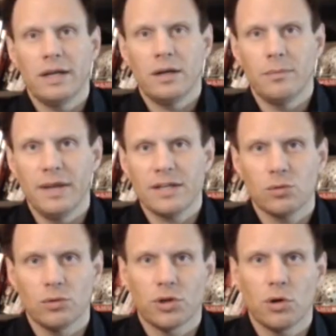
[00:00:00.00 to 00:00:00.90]
All right, up
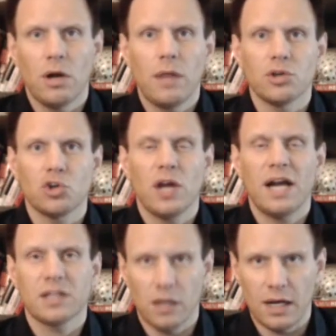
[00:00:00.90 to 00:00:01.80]
next, we'll turn on the
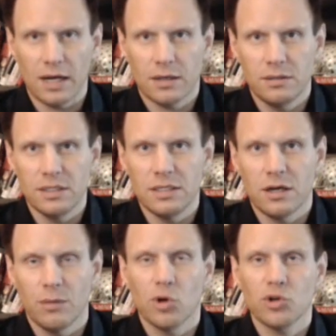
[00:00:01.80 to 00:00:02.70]
shot clock.
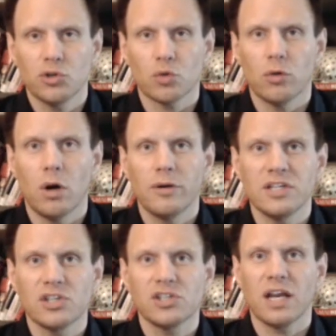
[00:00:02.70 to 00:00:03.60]
The commercials we're
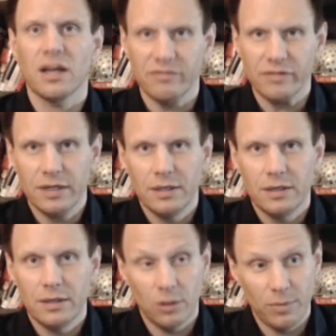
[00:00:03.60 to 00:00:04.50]
already sick of.
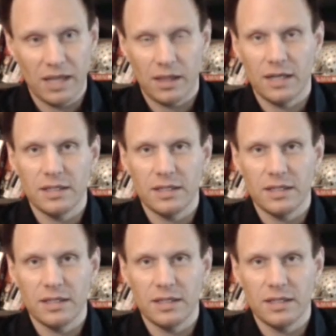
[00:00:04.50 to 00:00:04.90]
There'll be a